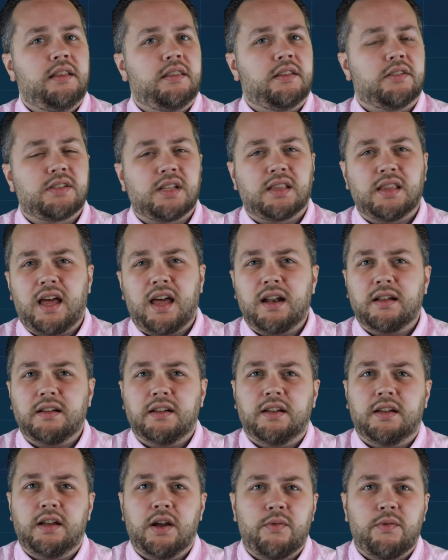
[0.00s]
There's a lot
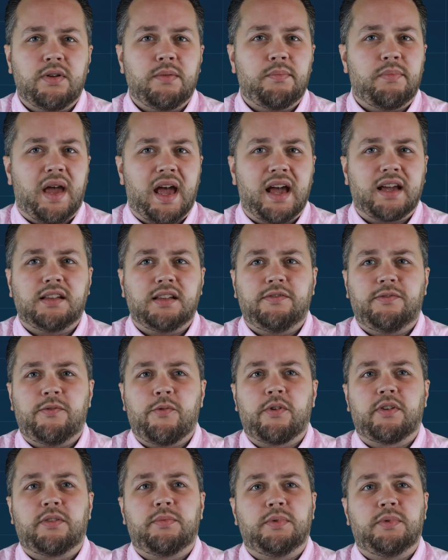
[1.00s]
of going back and
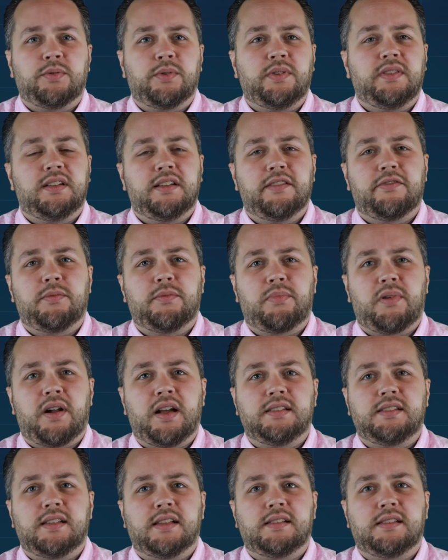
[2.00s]
forth between the different
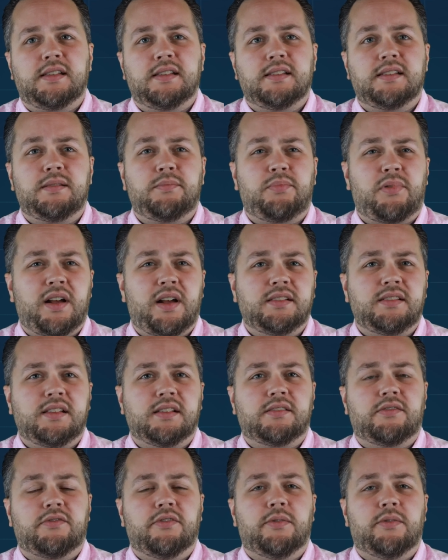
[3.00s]
processes and
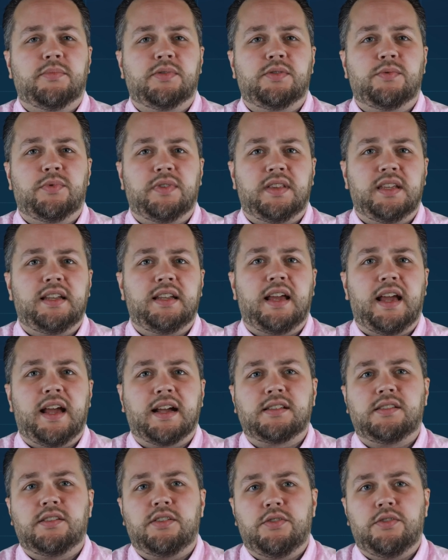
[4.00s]
process groups within
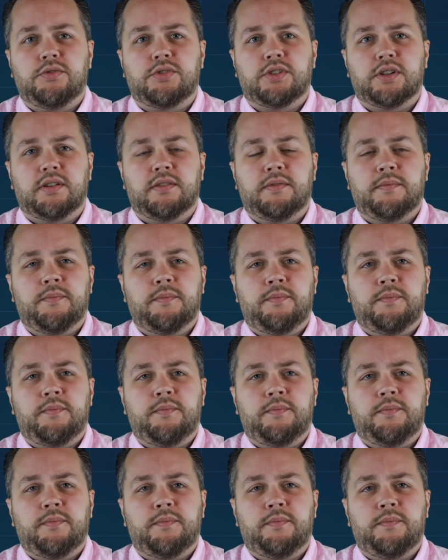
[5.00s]
execution.